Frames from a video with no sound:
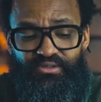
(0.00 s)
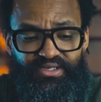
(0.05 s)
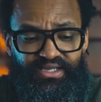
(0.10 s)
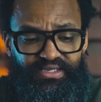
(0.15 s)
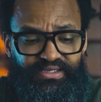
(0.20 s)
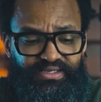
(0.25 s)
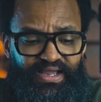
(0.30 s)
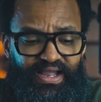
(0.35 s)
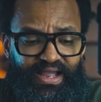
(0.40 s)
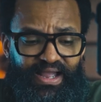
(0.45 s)

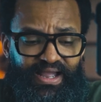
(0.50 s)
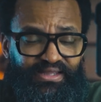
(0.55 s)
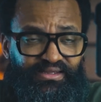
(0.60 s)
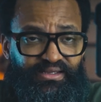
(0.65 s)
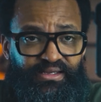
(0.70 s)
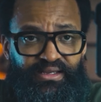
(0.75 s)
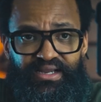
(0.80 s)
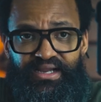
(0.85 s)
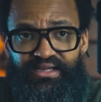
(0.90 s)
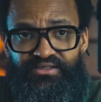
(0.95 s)
Like, I had
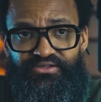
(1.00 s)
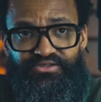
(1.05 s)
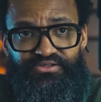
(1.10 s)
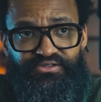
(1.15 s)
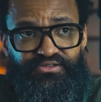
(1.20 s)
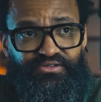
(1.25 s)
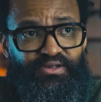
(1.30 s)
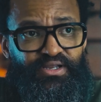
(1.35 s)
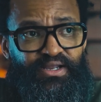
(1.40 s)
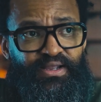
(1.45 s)

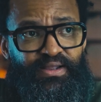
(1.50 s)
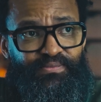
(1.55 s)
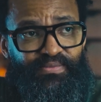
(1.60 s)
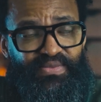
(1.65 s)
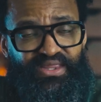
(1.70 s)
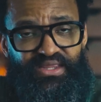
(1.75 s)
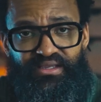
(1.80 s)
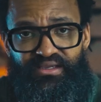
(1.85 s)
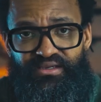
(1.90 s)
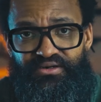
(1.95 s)
encountered
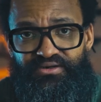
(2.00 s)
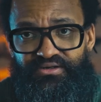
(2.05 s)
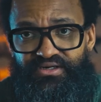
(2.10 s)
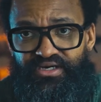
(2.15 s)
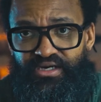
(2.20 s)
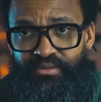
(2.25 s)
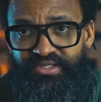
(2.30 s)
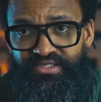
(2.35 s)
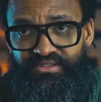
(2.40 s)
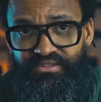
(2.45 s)
deer
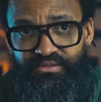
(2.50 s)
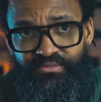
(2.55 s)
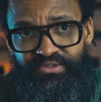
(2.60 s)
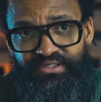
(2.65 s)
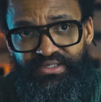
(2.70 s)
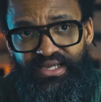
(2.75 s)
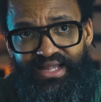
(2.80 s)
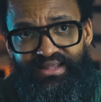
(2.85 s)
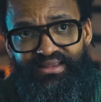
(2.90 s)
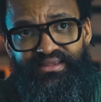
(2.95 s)
coming to me
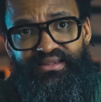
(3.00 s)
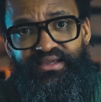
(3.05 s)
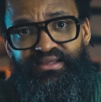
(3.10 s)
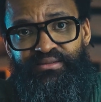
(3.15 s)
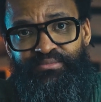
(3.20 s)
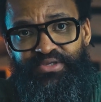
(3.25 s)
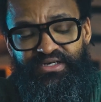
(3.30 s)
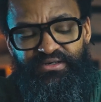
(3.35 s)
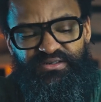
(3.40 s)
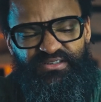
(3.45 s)
at 10
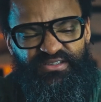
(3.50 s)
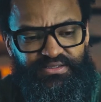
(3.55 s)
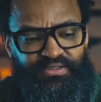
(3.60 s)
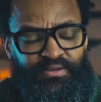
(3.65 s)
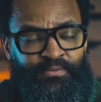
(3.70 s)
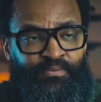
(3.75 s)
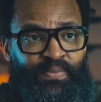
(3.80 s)
meters,